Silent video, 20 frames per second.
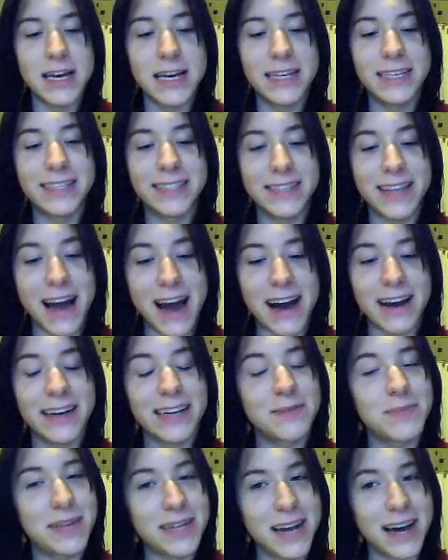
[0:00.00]
he's not
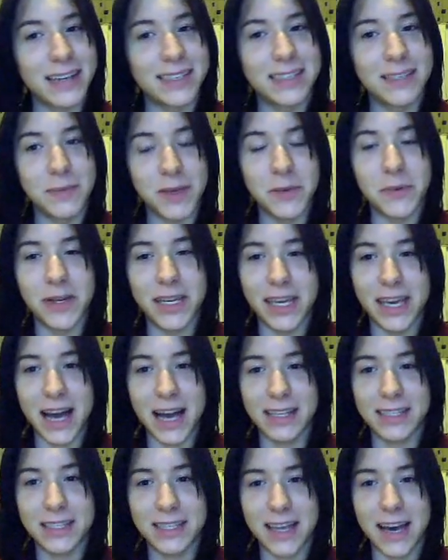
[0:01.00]
going to be nice to me when he
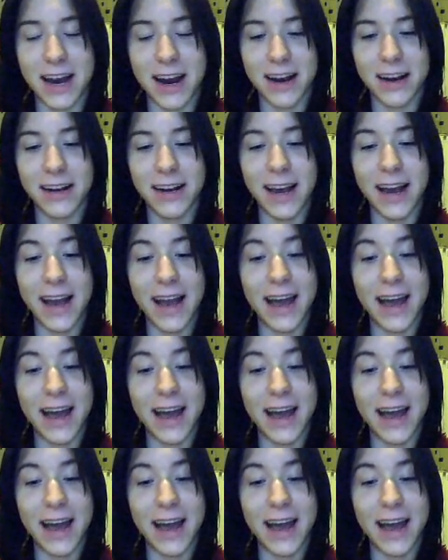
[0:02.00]
gets there.